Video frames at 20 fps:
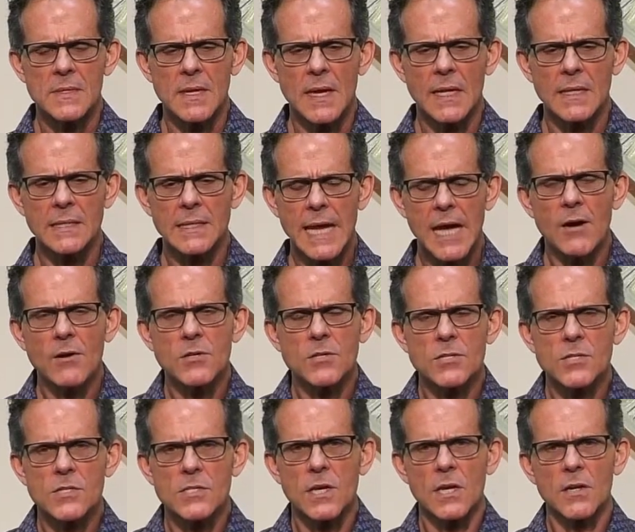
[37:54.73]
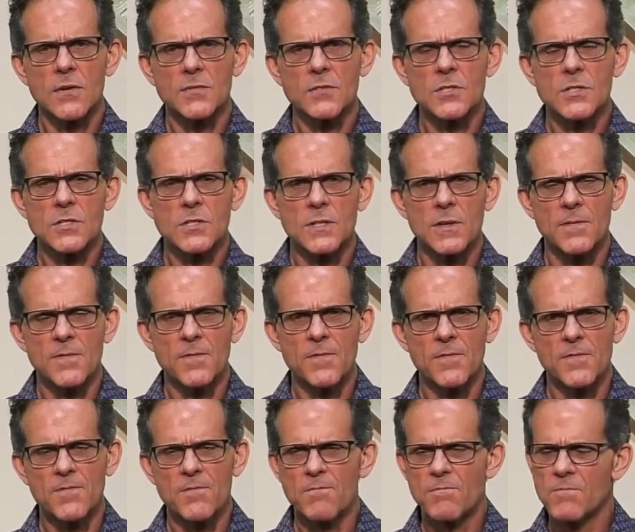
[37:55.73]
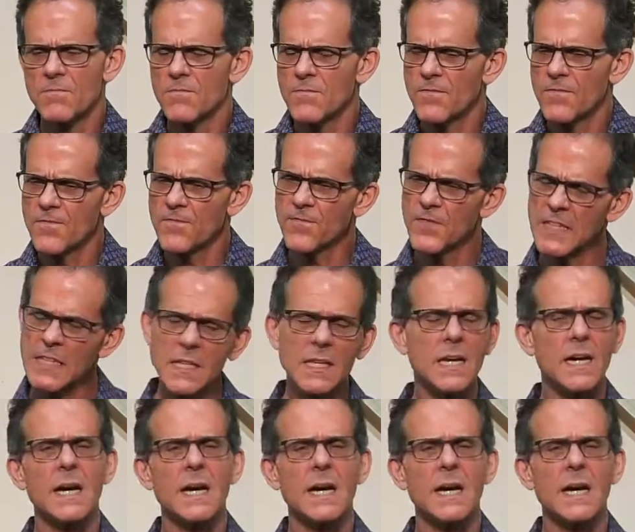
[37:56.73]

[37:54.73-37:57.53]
allow yourself just to fuel